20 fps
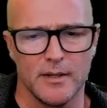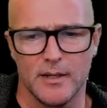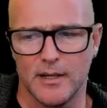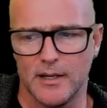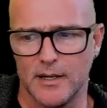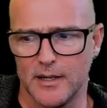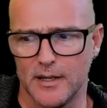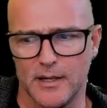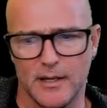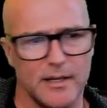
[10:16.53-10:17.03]

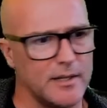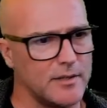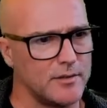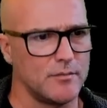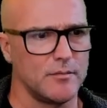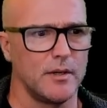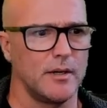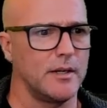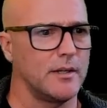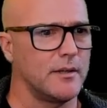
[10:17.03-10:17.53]

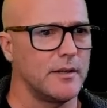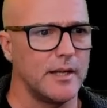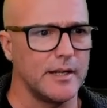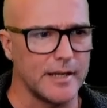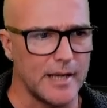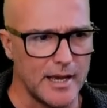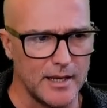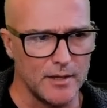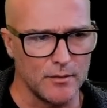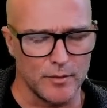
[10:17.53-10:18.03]
It
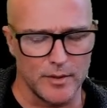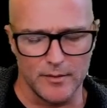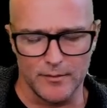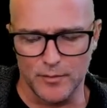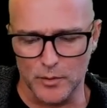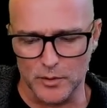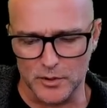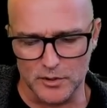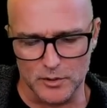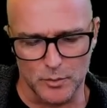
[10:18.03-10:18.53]
again
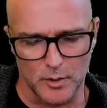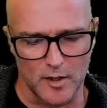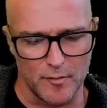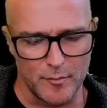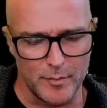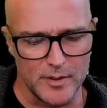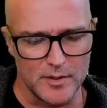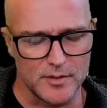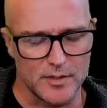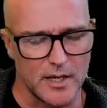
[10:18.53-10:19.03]
reinforces what
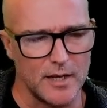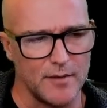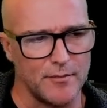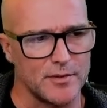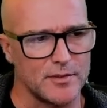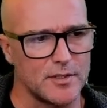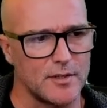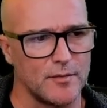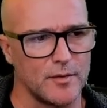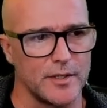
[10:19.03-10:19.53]
I've been saying
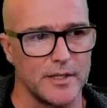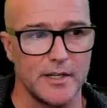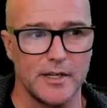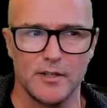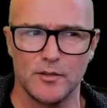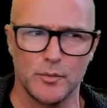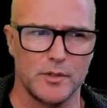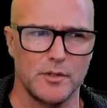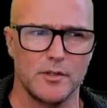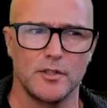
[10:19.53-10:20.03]
for several
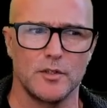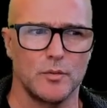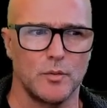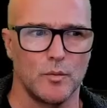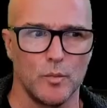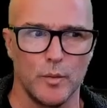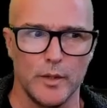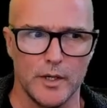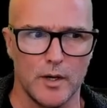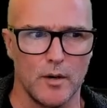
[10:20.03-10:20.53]
years, which is
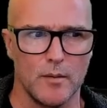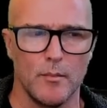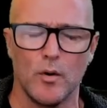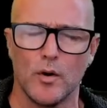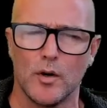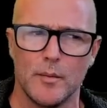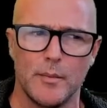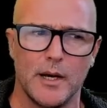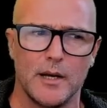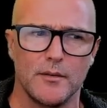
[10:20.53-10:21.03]
we know
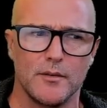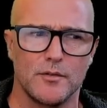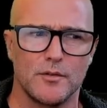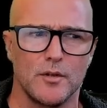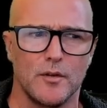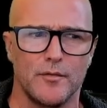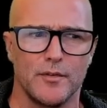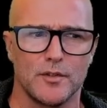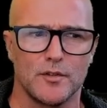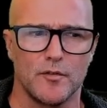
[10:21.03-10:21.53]
more about the
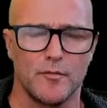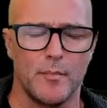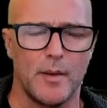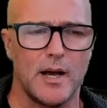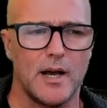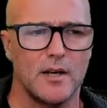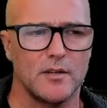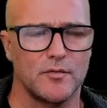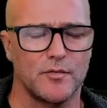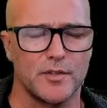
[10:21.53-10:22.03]
surface of
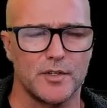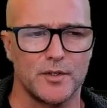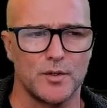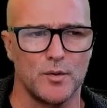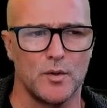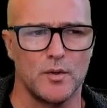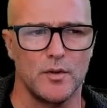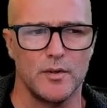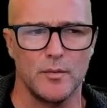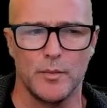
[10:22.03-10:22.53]
Mars for
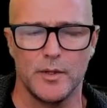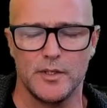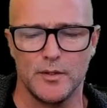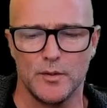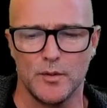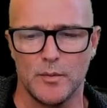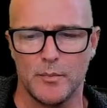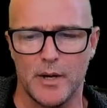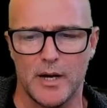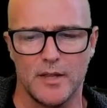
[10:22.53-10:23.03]
sure than we
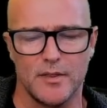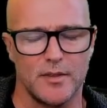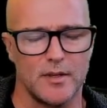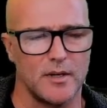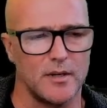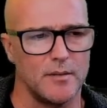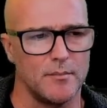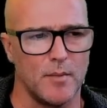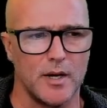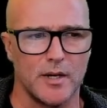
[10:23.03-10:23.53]
do about
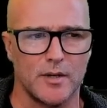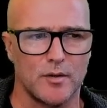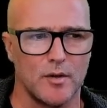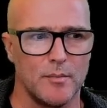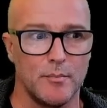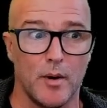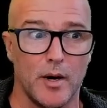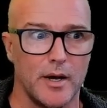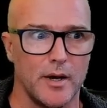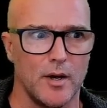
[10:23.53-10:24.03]
the
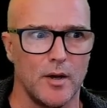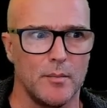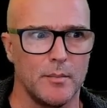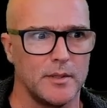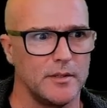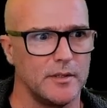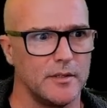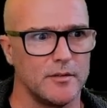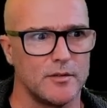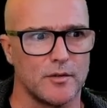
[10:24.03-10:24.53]
microbiome
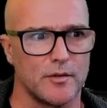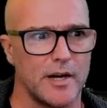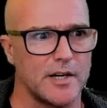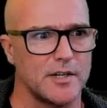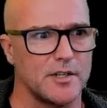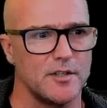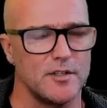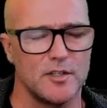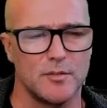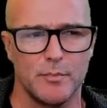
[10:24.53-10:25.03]
and the
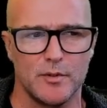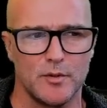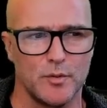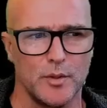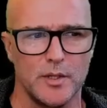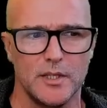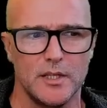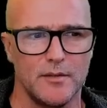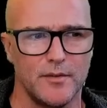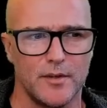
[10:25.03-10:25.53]
interactions
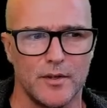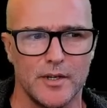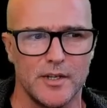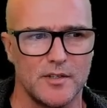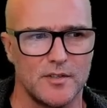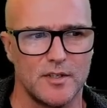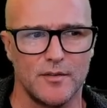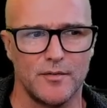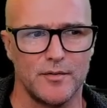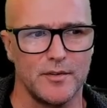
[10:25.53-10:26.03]
between the
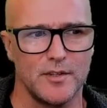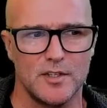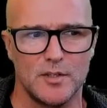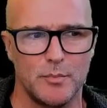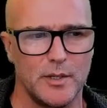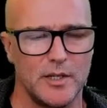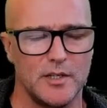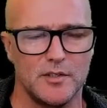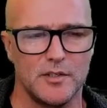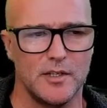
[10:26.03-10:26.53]
various different
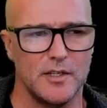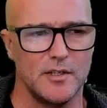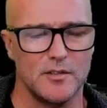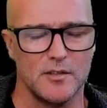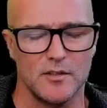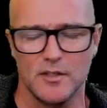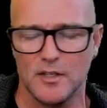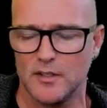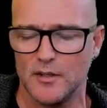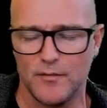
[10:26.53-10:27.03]

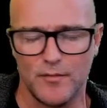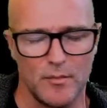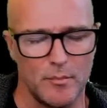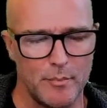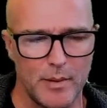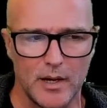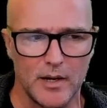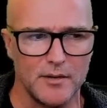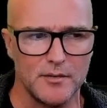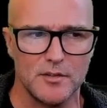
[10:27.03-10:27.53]
species and the
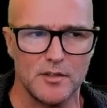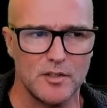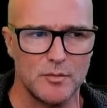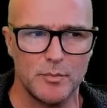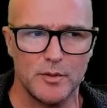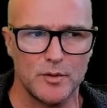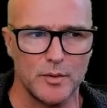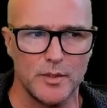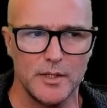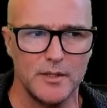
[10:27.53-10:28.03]
different balances
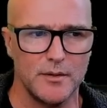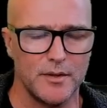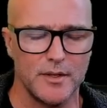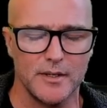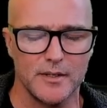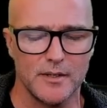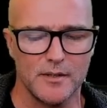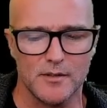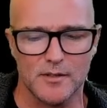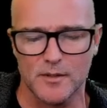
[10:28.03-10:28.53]
between
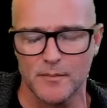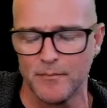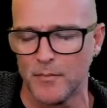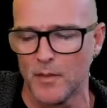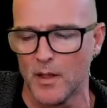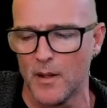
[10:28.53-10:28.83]
things.